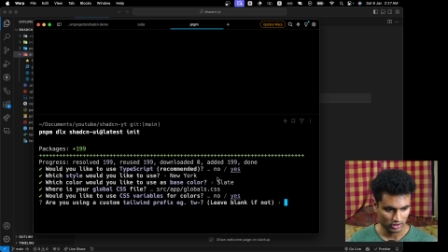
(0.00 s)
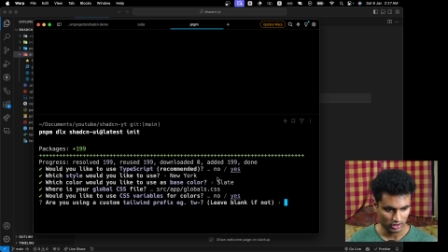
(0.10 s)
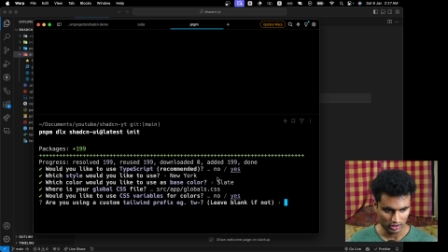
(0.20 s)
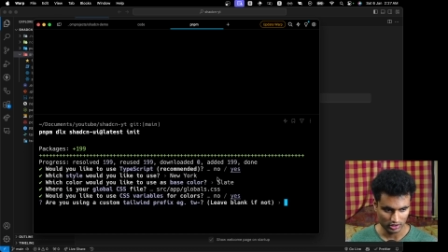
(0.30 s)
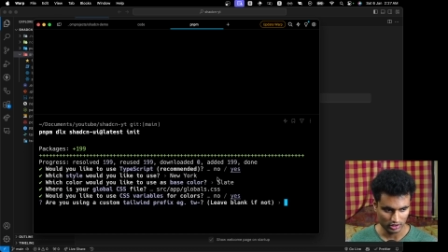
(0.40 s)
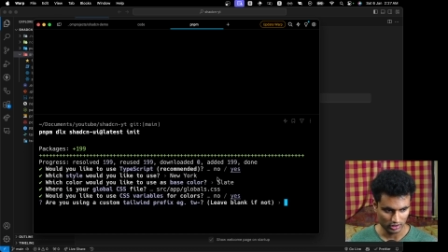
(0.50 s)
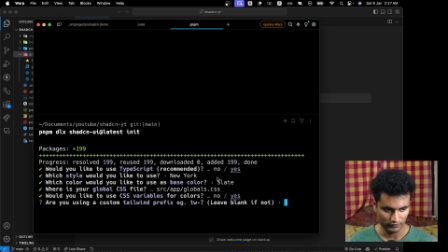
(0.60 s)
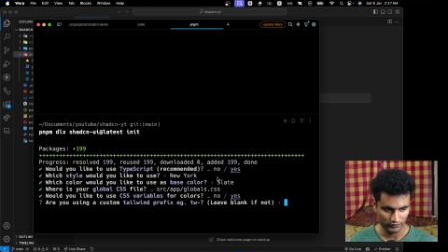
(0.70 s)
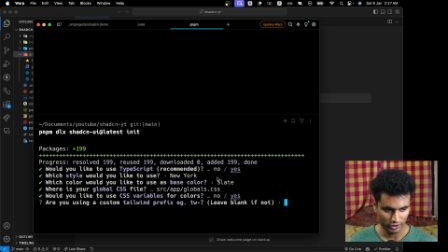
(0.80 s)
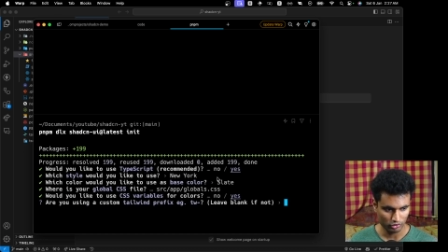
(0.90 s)

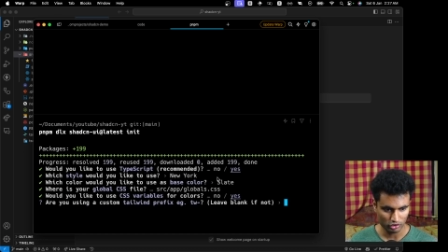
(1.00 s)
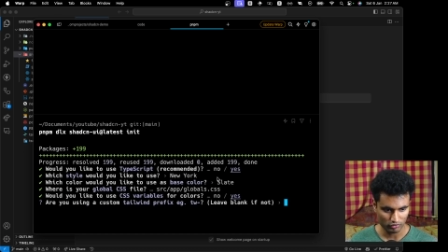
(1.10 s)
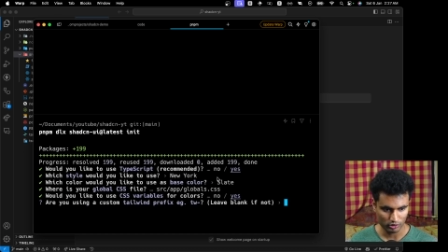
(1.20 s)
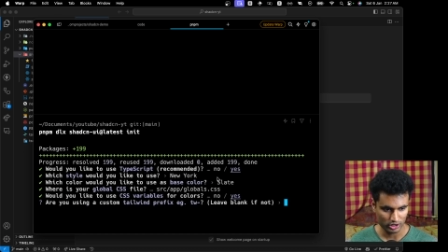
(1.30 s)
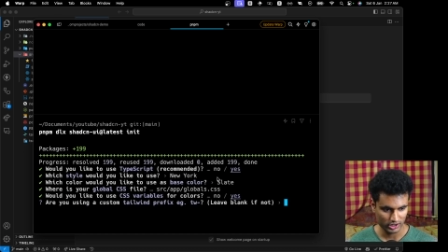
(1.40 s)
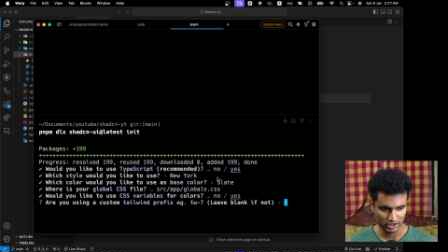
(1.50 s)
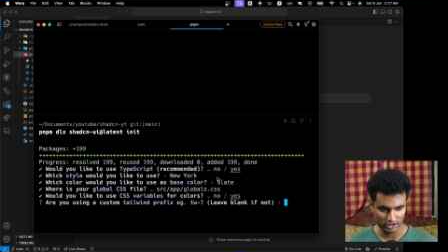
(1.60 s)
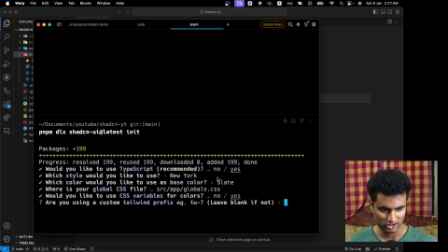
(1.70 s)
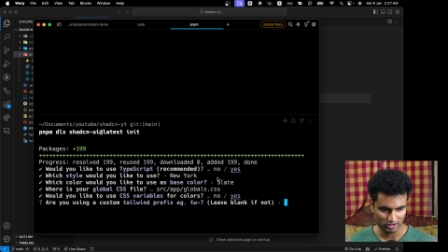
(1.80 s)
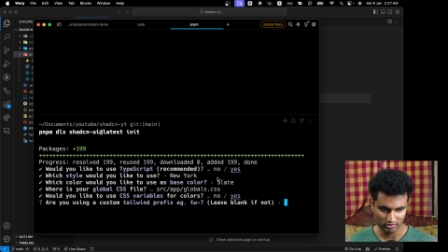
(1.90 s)
We do not want any
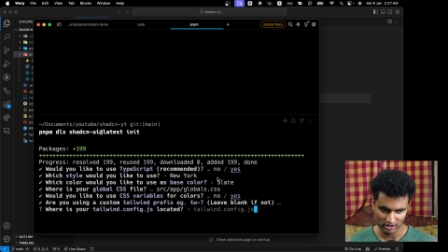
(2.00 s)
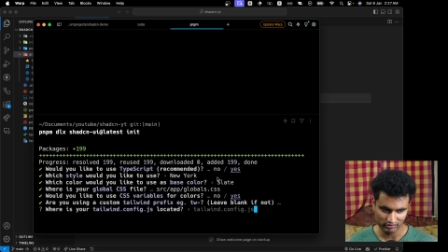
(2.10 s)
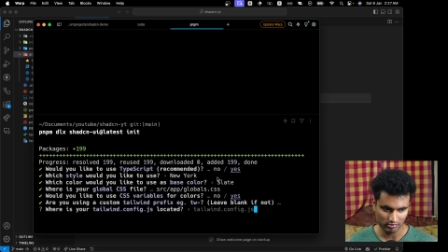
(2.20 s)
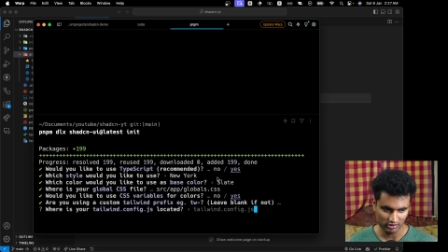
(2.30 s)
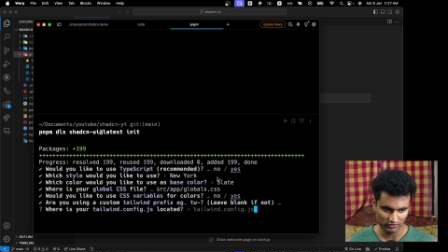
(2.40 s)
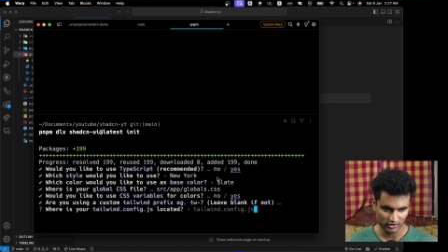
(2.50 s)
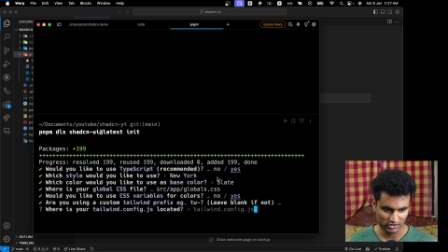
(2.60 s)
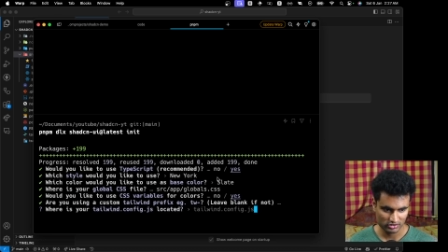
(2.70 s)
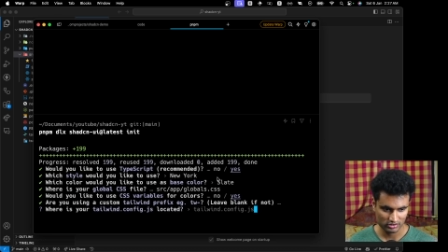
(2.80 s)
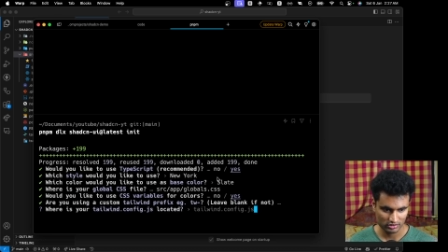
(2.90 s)
custom Tailwind
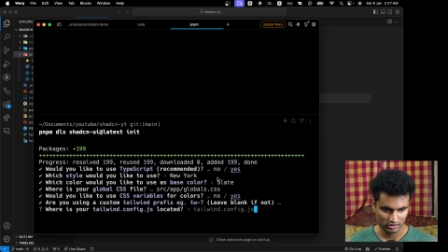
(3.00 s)
prefix.